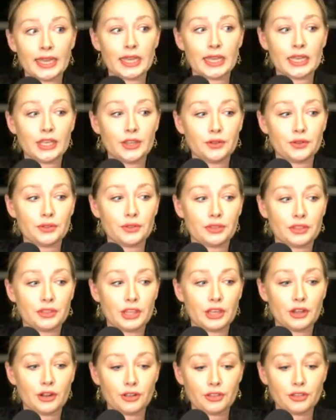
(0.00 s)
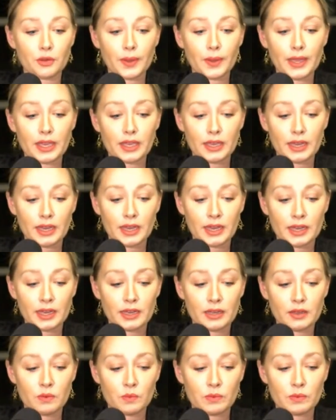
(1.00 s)
the earthquake
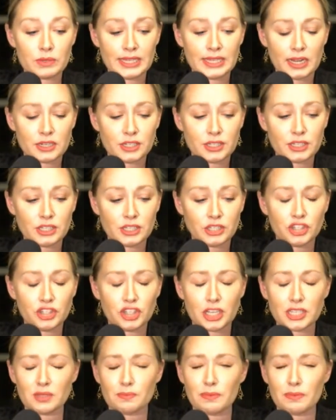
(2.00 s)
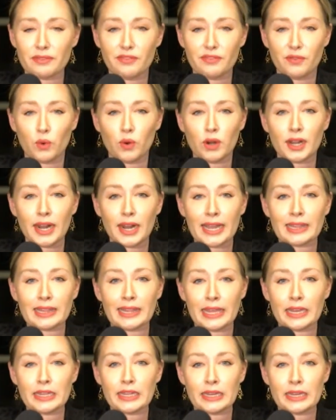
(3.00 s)
was actually just before I
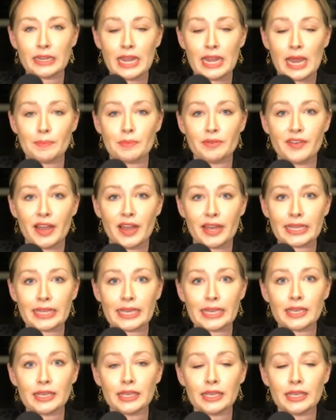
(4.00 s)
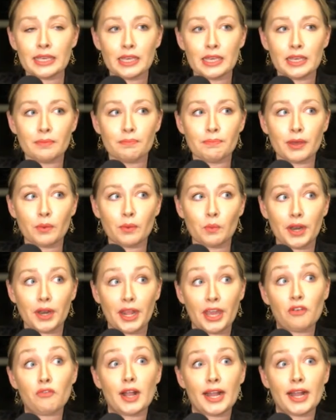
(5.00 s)
landed in Napa Valley. But when
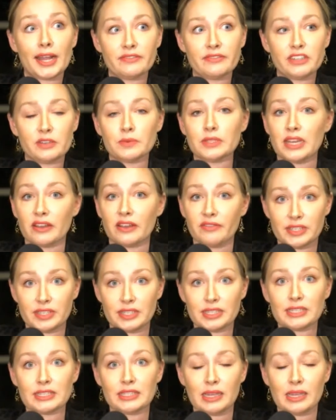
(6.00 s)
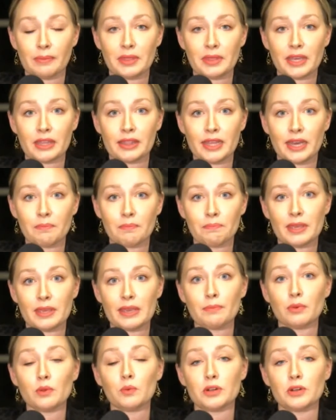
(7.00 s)
I arrived, it was obviously something that
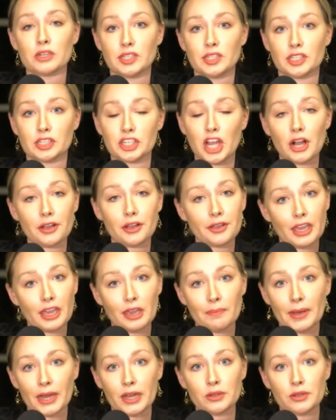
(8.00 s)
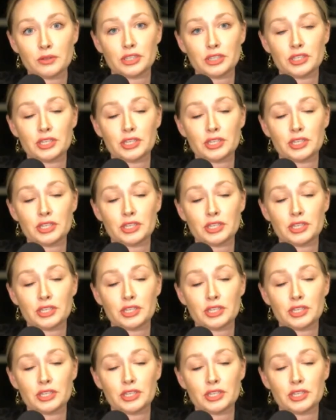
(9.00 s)
people were still talking about.